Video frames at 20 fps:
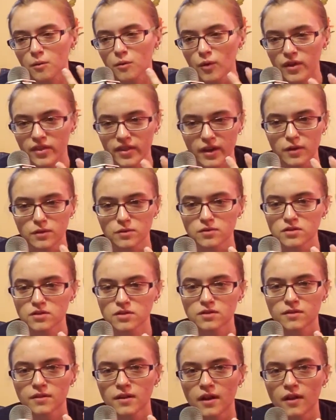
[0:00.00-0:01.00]
without
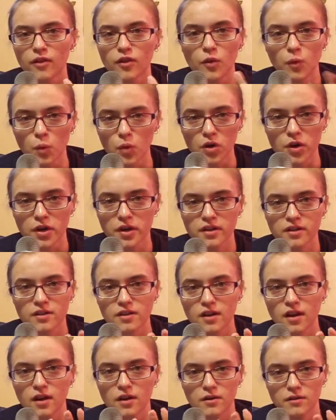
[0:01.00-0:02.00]
the work
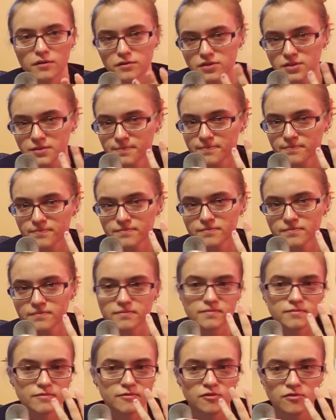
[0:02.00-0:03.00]
of
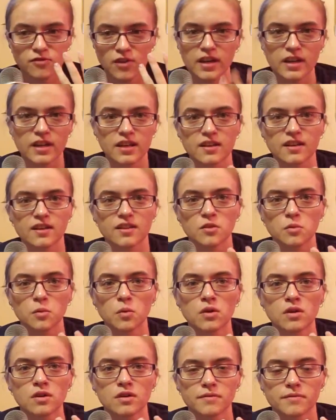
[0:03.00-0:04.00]
fighting in the
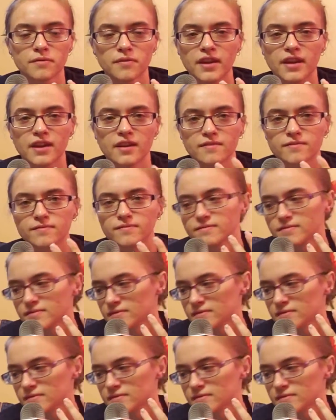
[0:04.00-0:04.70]
war that